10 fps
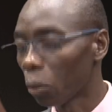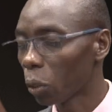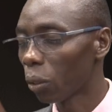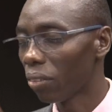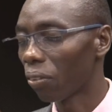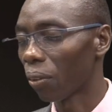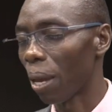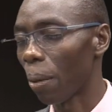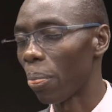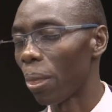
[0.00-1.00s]
only for
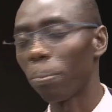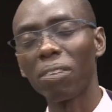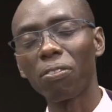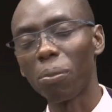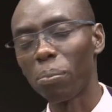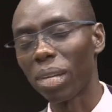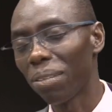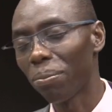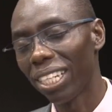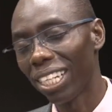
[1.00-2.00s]
them, but for many,
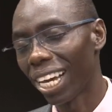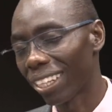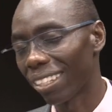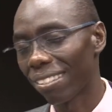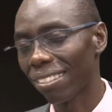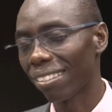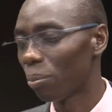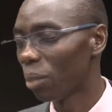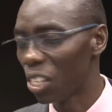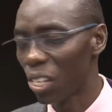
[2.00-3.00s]
many others,
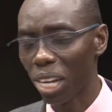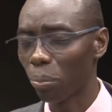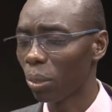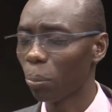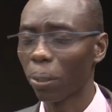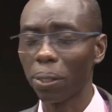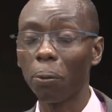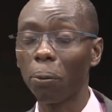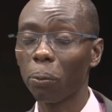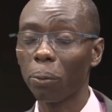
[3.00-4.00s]
many young people and
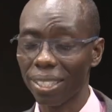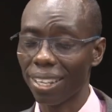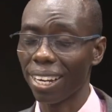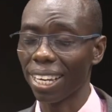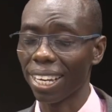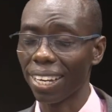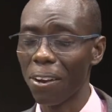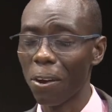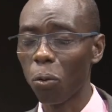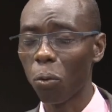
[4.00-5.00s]
old ones alike,
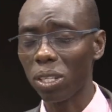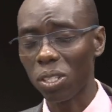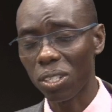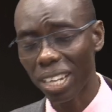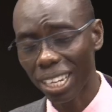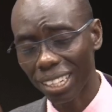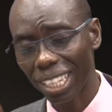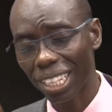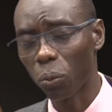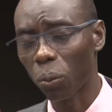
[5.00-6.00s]
who are
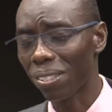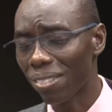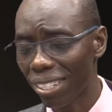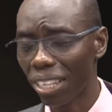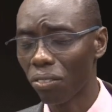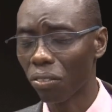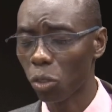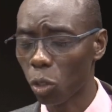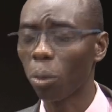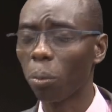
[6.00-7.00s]
struggling, who are seeking for
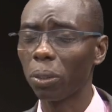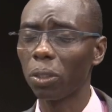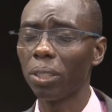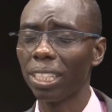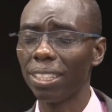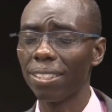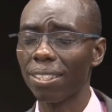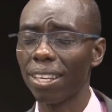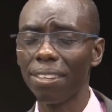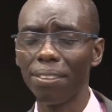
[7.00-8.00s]
job opportunities,
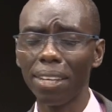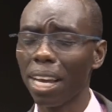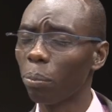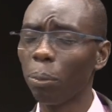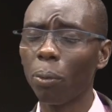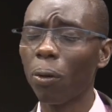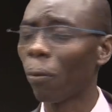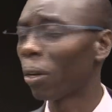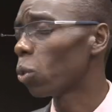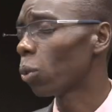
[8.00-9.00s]
young people who are
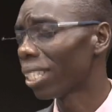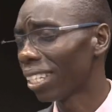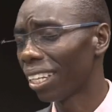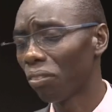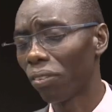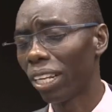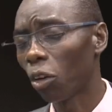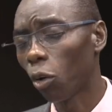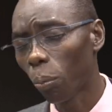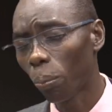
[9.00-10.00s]
graduating and feeling
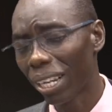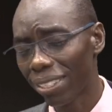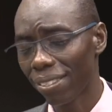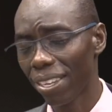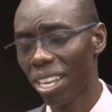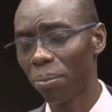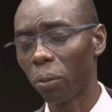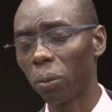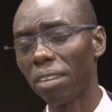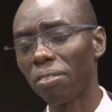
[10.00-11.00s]
hopeless
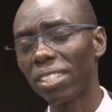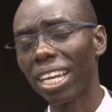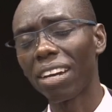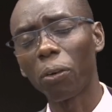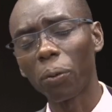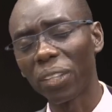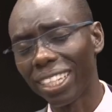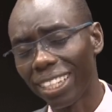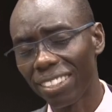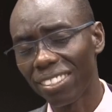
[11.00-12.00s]
because after all the
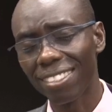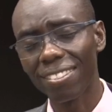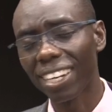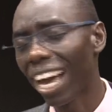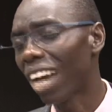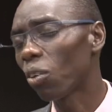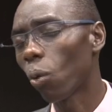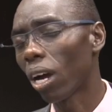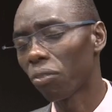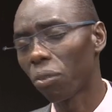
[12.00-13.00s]
diligence and hard
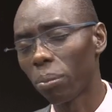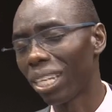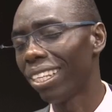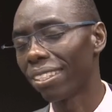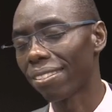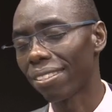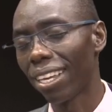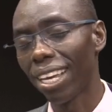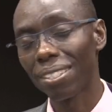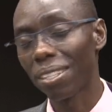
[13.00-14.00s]
work for many years,
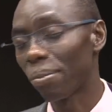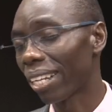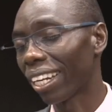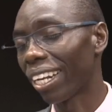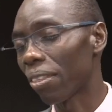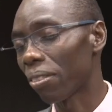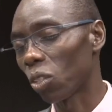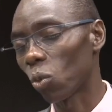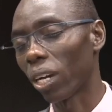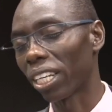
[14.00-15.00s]
it seems like nothing
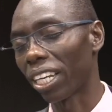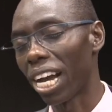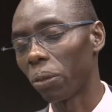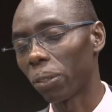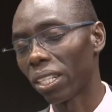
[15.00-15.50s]
is working out.